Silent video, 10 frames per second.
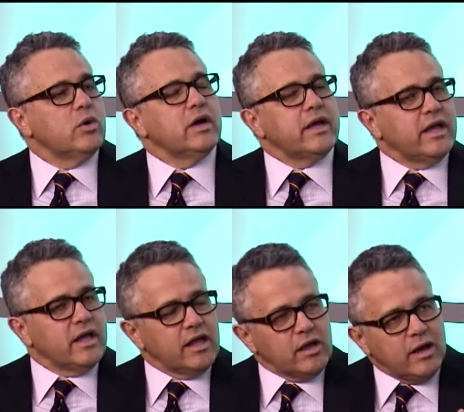Well,
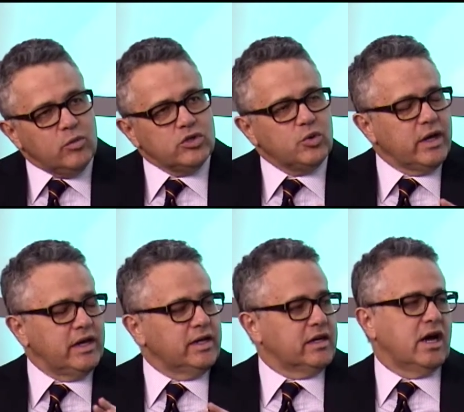and which way
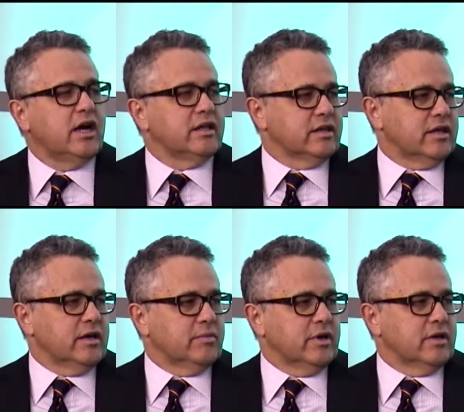did it cut in the campaign?